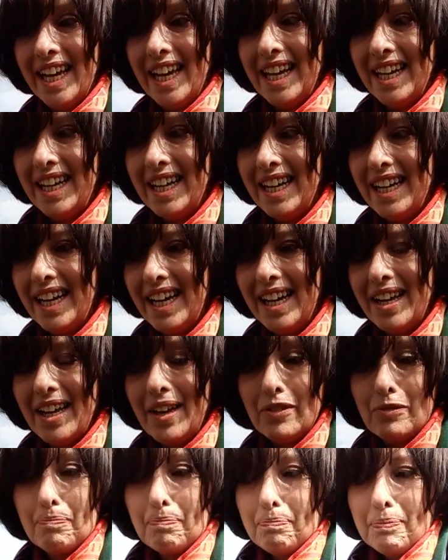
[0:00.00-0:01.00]

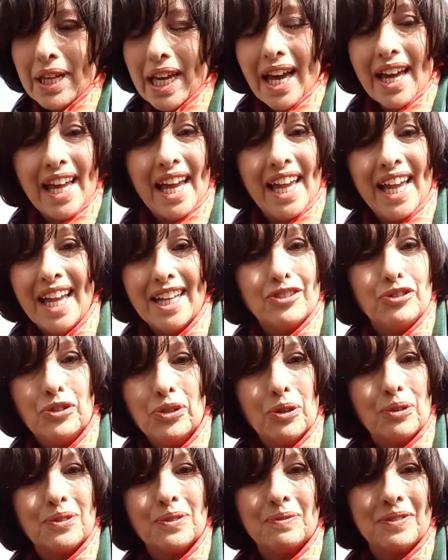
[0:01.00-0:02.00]
But I had
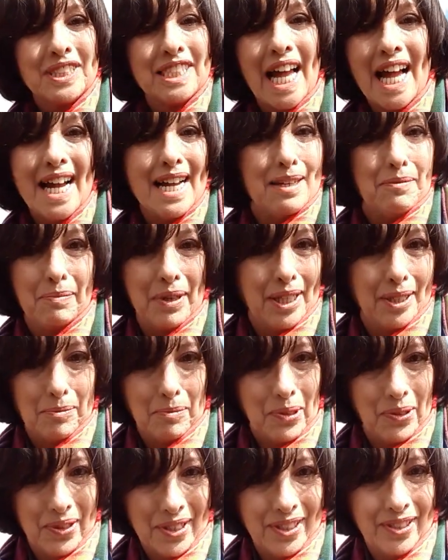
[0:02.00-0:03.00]
no time
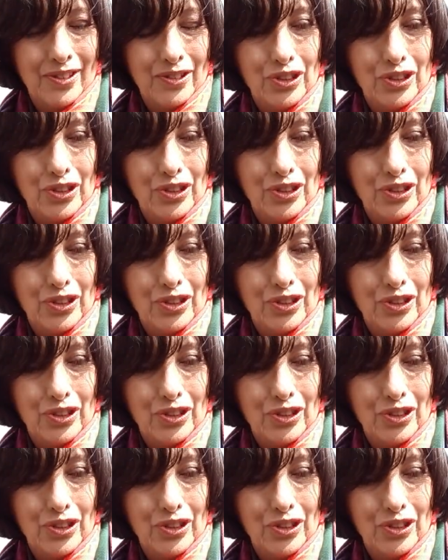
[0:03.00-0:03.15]
anymore